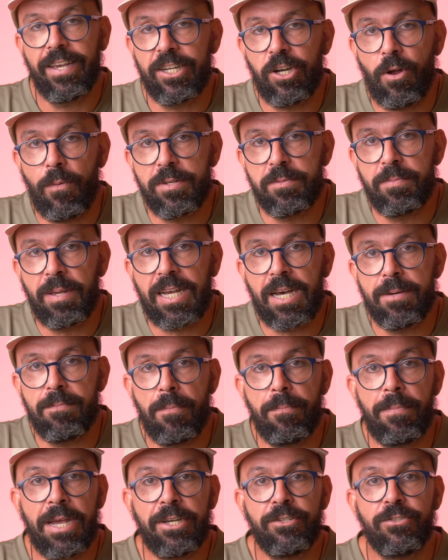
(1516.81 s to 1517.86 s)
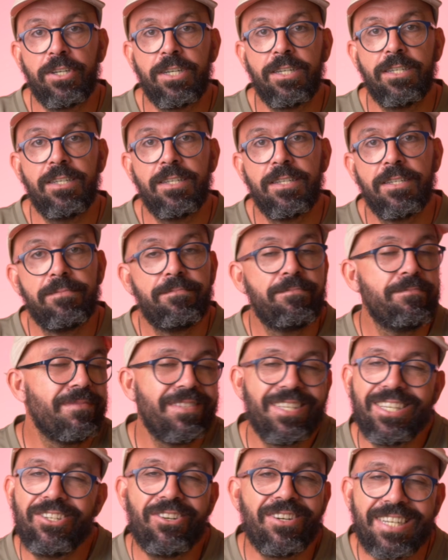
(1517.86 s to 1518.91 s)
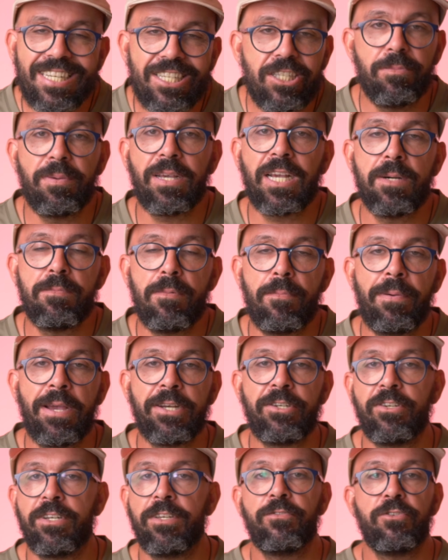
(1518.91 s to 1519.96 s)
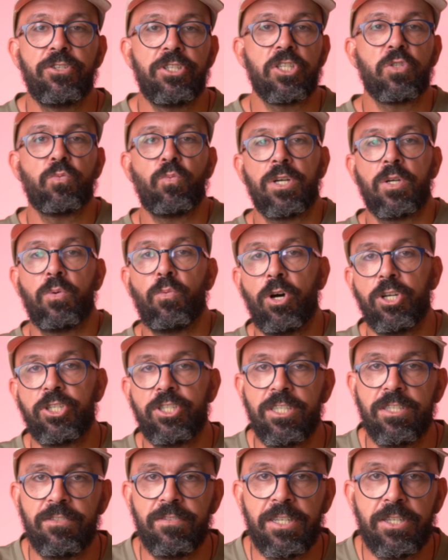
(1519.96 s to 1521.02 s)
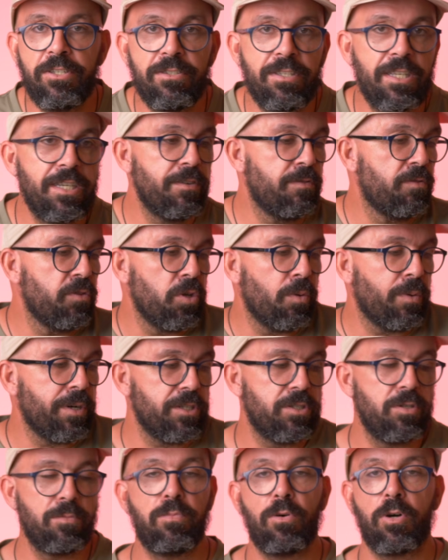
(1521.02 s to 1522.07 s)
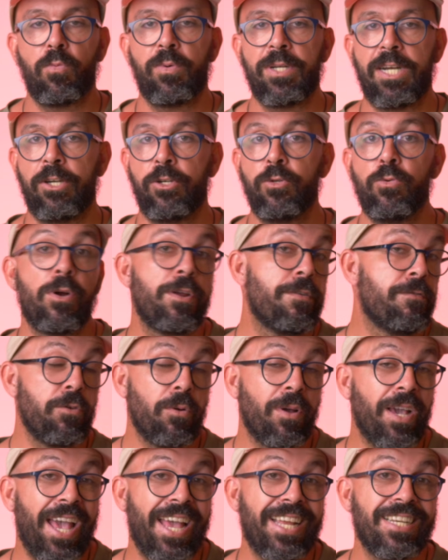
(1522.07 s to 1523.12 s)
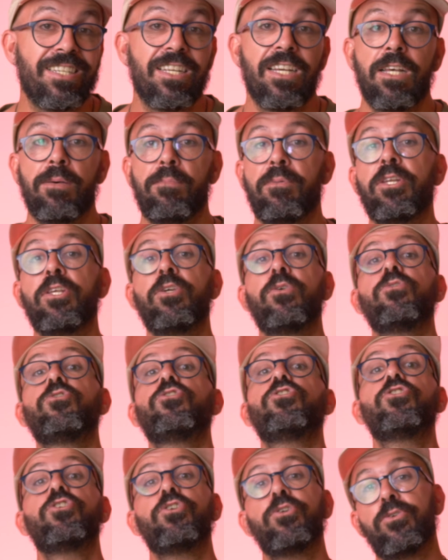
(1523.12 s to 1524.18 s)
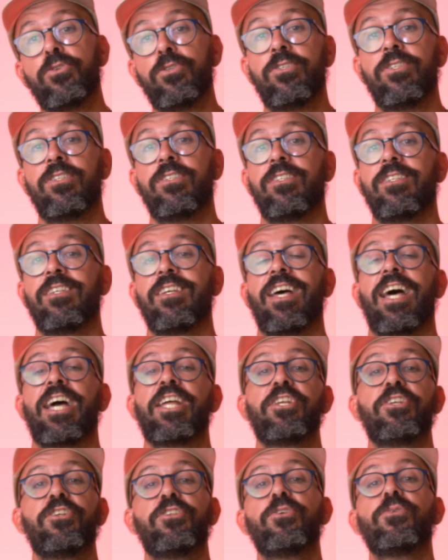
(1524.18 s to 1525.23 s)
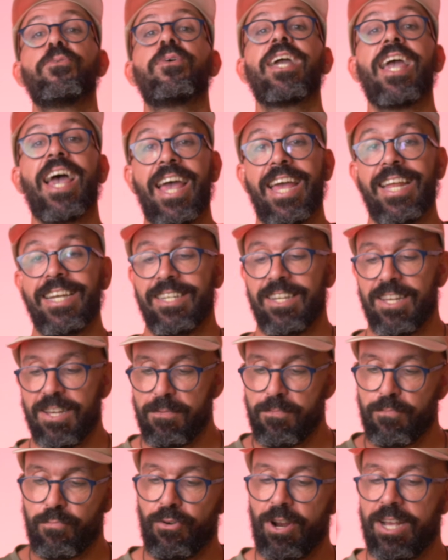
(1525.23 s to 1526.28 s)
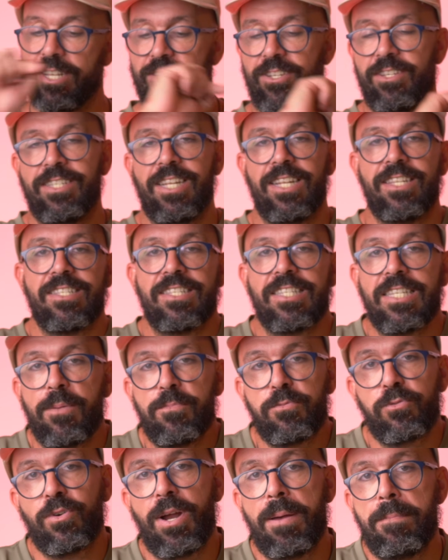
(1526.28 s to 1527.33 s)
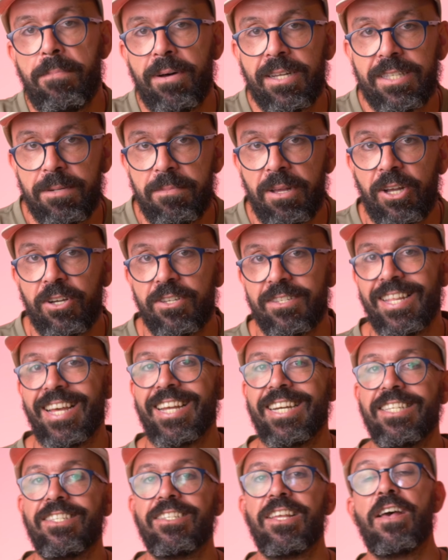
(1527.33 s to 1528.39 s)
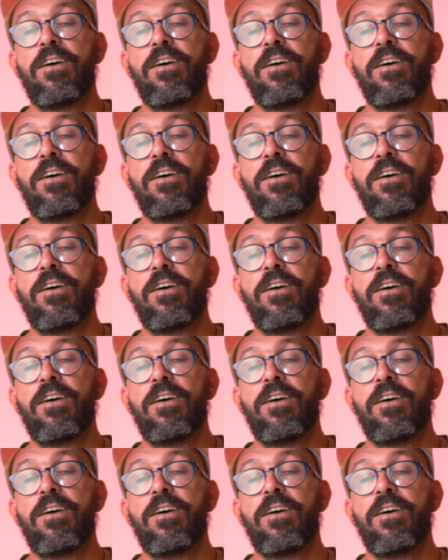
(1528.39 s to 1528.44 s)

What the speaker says: can always become a patron. You don't need to become a patron if you just want to watch these videos and if you don't want to support what I do, or if you can't, but you should and you can press on that subscribe button because that is